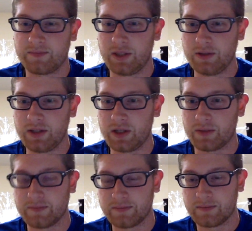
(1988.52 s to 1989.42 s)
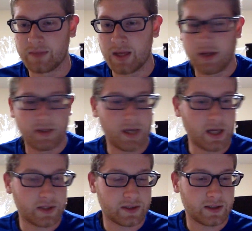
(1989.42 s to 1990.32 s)
YouTube,
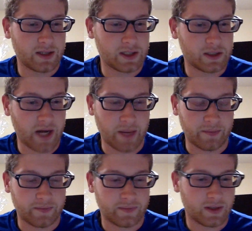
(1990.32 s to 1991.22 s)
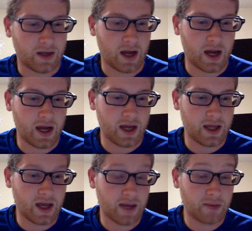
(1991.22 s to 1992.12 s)
yes, Instagram, I
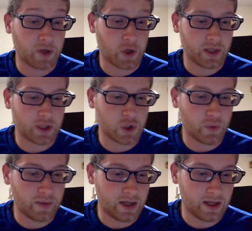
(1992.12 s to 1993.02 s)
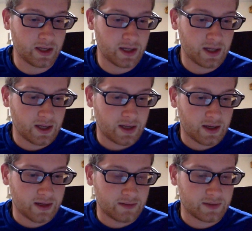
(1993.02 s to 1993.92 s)
am going to be
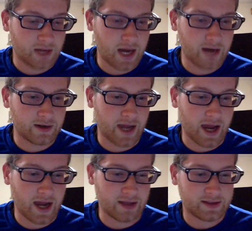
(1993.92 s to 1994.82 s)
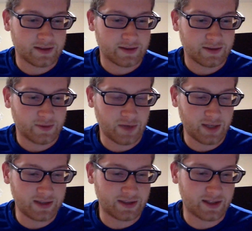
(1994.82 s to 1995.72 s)
Tiger Cats.
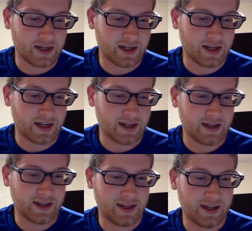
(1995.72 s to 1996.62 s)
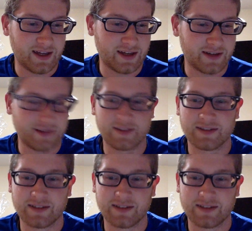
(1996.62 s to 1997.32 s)
What the hell?